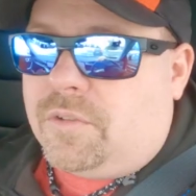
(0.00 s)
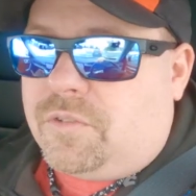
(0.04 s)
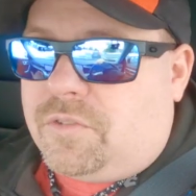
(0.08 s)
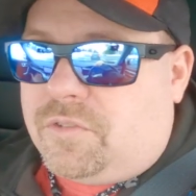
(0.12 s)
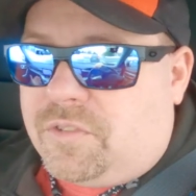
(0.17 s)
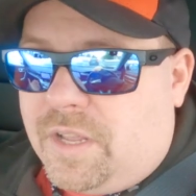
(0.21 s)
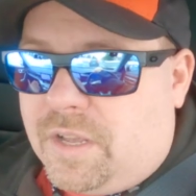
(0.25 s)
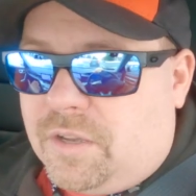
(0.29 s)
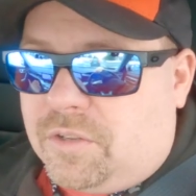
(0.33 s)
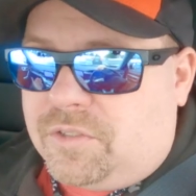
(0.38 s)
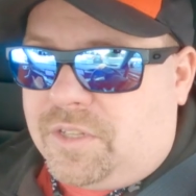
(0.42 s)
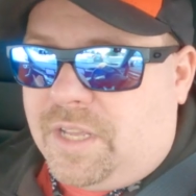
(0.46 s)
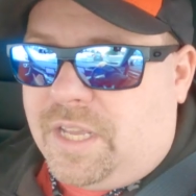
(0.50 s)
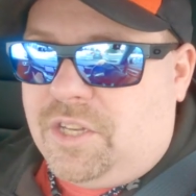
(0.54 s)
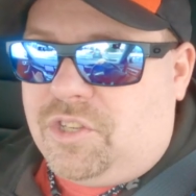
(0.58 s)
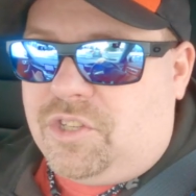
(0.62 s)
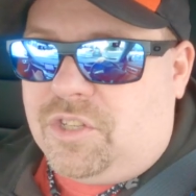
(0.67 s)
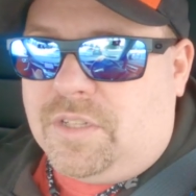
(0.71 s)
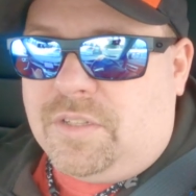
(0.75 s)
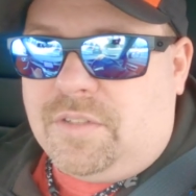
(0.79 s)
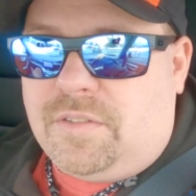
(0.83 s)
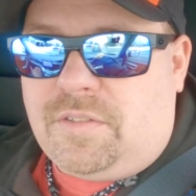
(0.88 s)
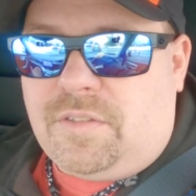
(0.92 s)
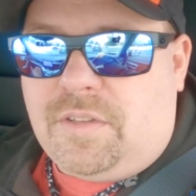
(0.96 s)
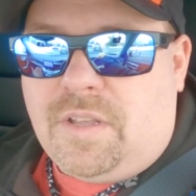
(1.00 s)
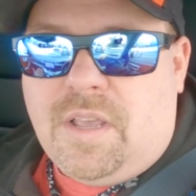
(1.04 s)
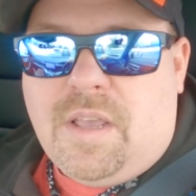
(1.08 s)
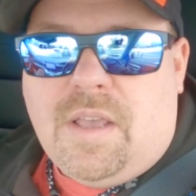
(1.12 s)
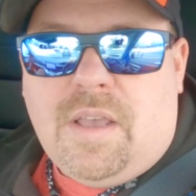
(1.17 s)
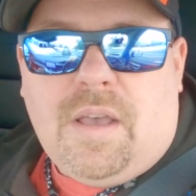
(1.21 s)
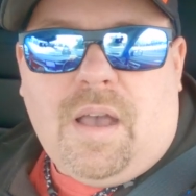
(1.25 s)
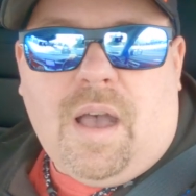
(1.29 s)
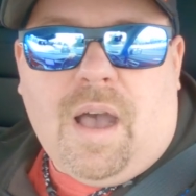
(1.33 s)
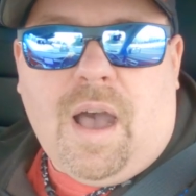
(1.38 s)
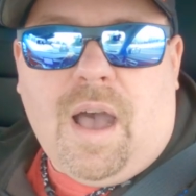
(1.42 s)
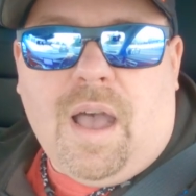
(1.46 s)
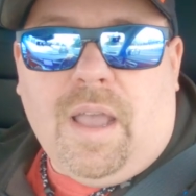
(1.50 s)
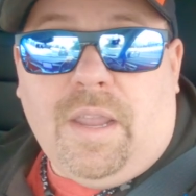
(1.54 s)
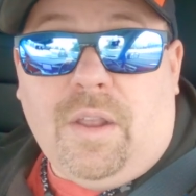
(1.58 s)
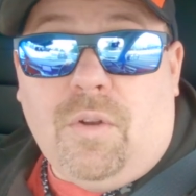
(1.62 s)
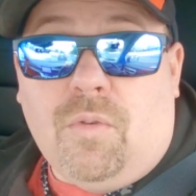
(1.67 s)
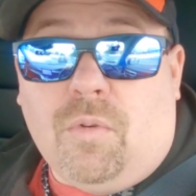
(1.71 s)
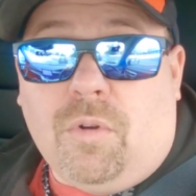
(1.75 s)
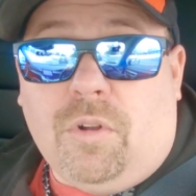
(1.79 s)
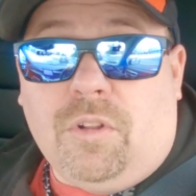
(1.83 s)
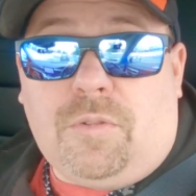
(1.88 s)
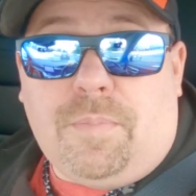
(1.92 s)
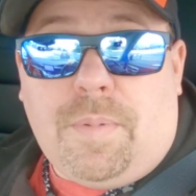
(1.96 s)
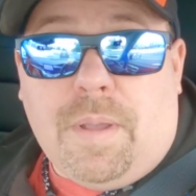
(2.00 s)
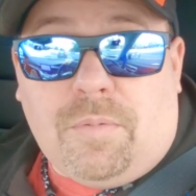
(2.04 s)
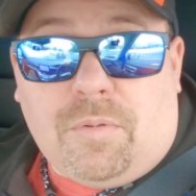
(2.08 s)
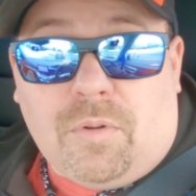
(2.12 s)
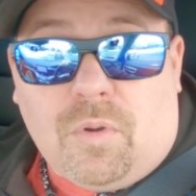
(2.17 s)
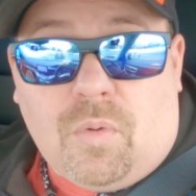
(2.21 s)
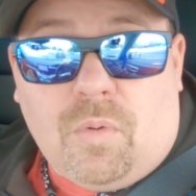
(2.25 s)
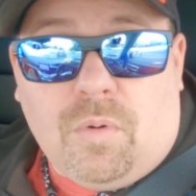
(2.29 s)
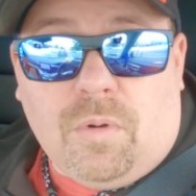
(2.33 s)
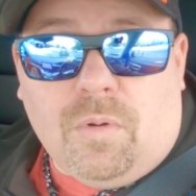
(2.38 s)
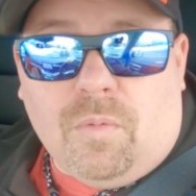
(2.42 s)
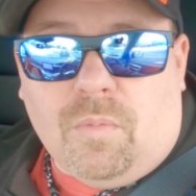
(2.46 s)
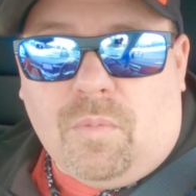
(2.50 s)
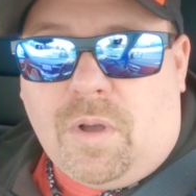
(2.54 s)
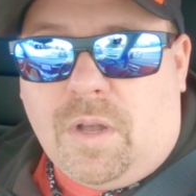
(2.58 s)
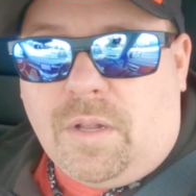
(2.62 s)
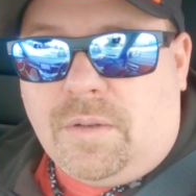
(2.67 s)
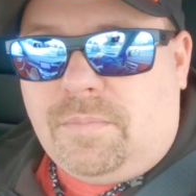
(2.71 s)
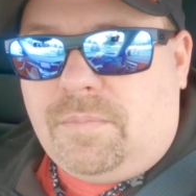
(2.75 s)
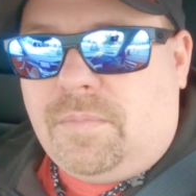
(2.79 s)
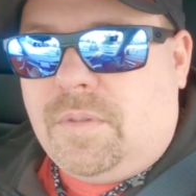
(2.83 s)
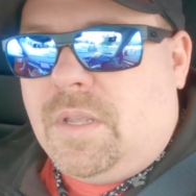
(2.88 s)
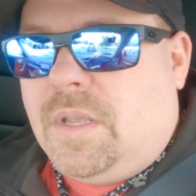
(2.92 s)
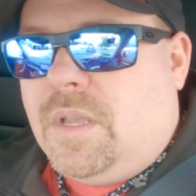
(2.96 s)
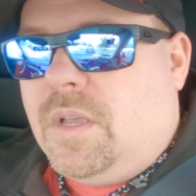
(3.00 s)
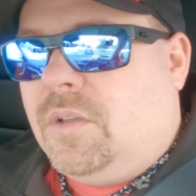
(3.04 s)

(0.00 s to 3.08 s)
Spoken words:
sales agents in order to be able to order one.